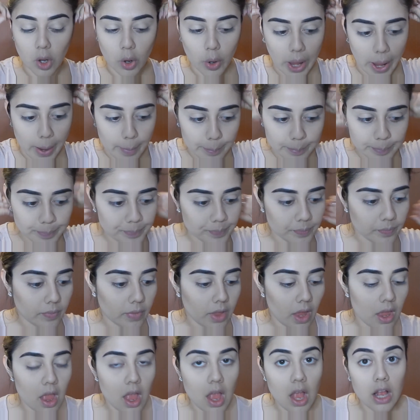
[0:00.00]
Okay.
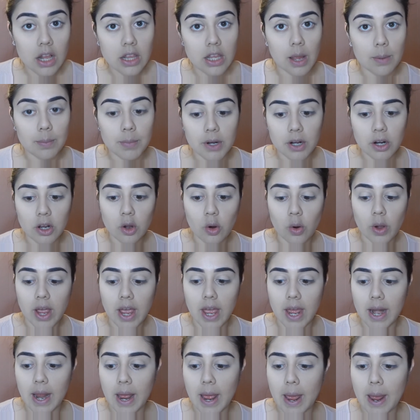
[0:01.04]
Now I'm gonna go
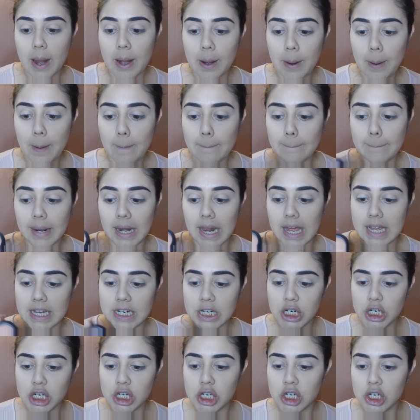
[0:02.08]
ahead and
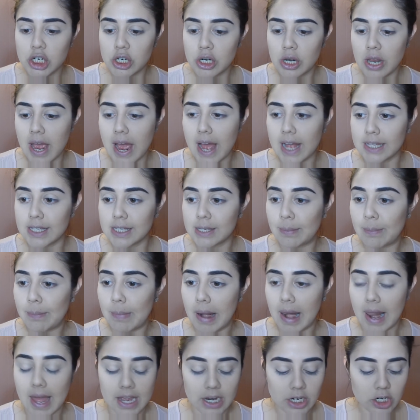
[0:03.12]
blush. Add some
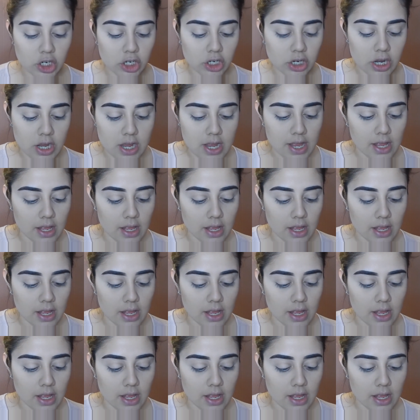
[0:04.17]
blush.